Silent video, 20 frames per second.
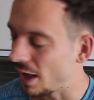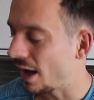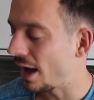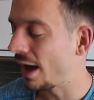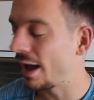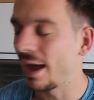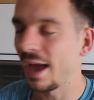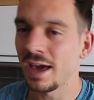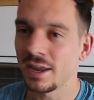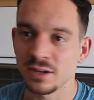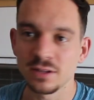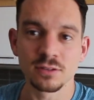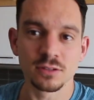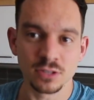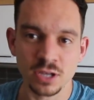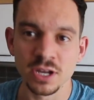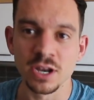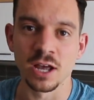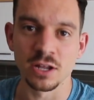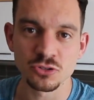I had a
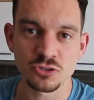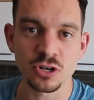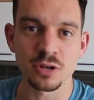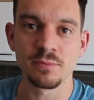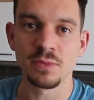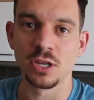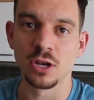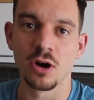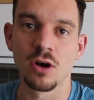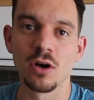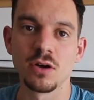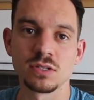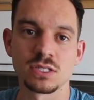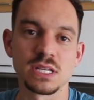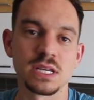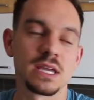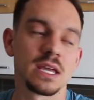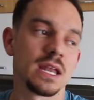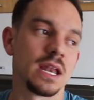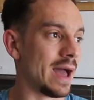conundrum, you know, I was
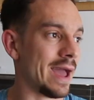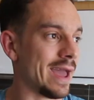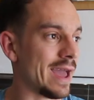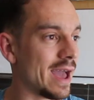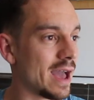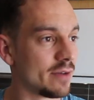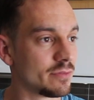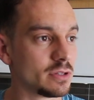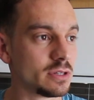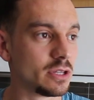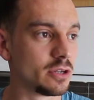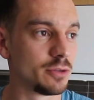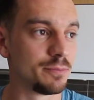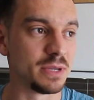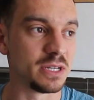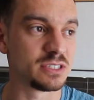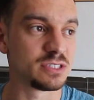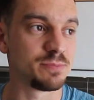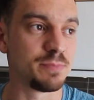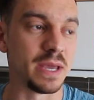thinking I have a little bit
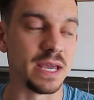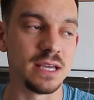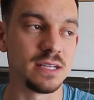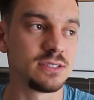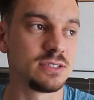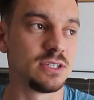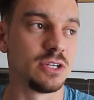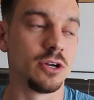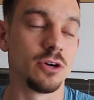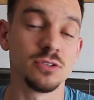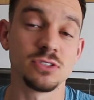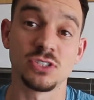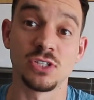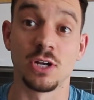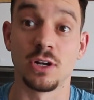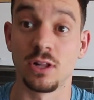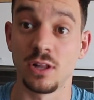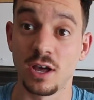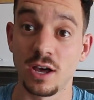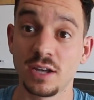of space, you know, it's
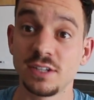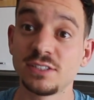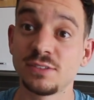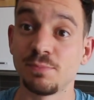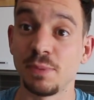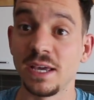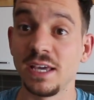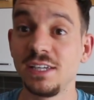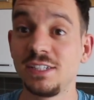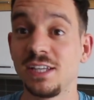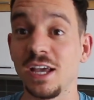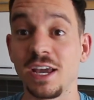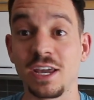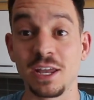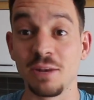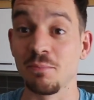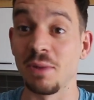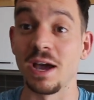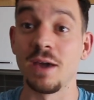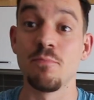not a lot of space. I
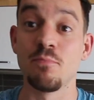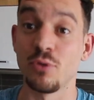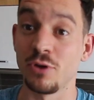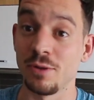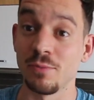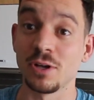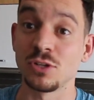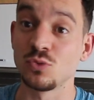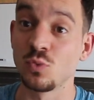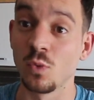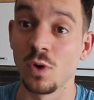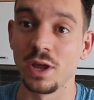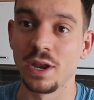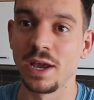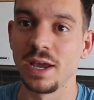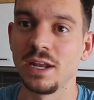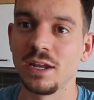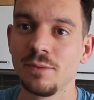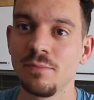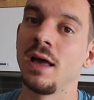can buy pretty much one
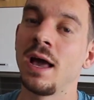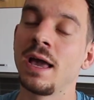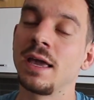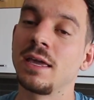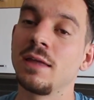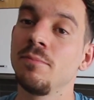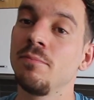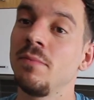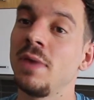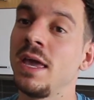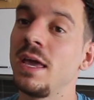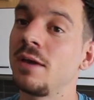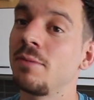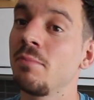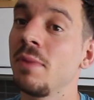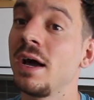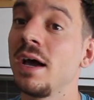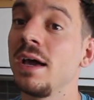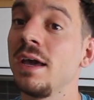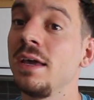item. I can make
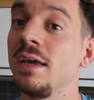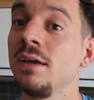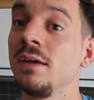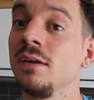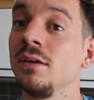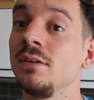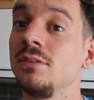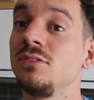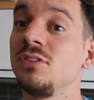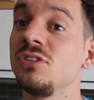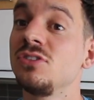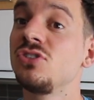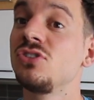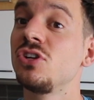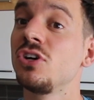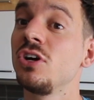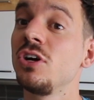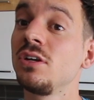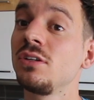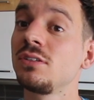my
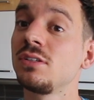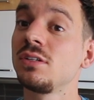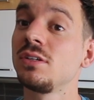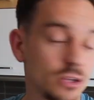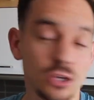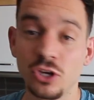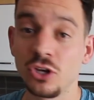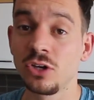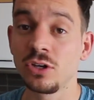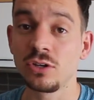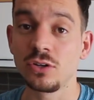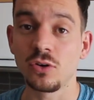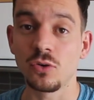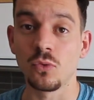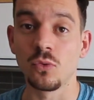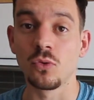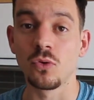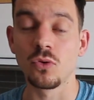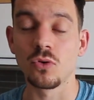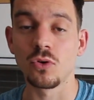dessert good,
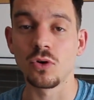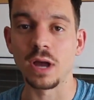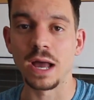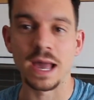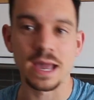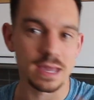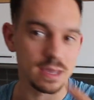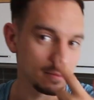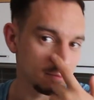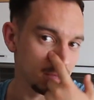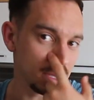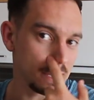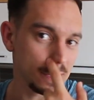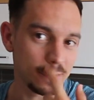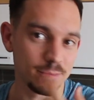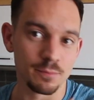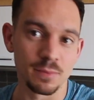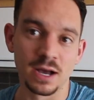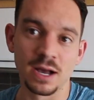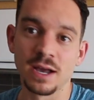or I can make
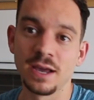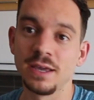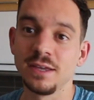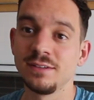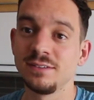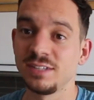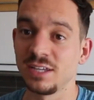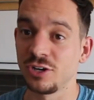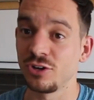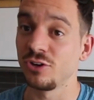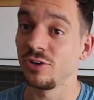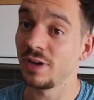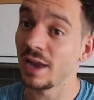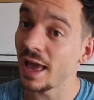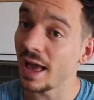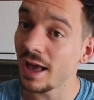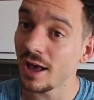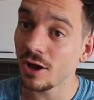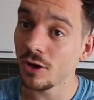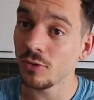my dinner
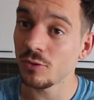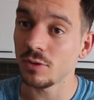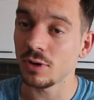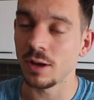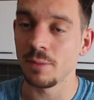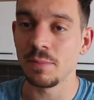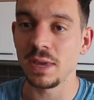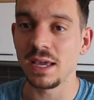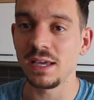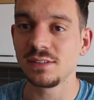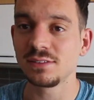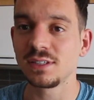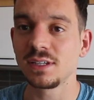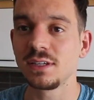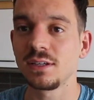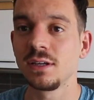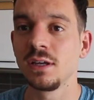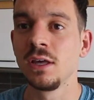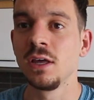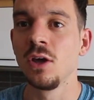now
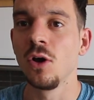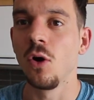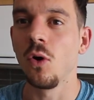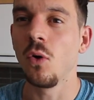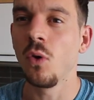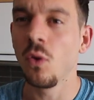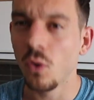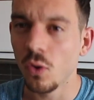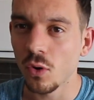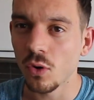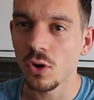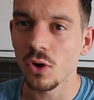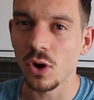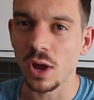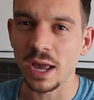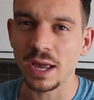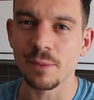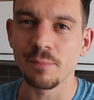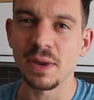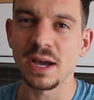amazing, or
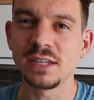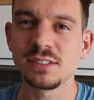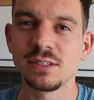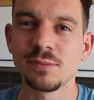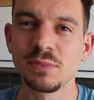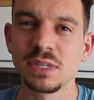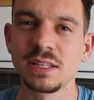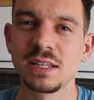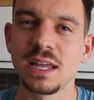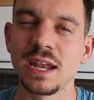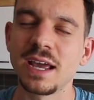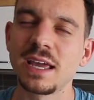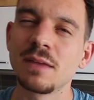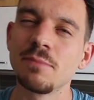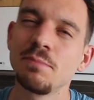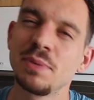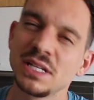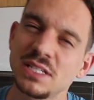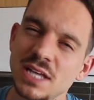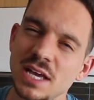I can buy something that I can
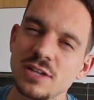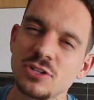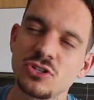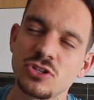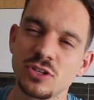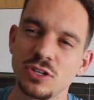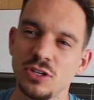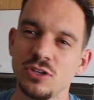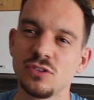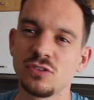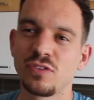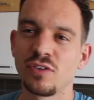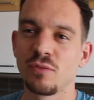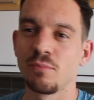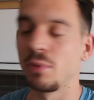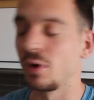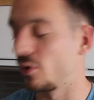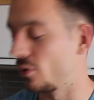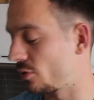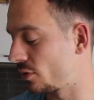potentially use for
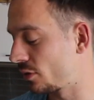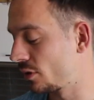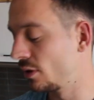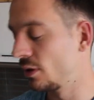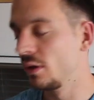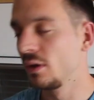both.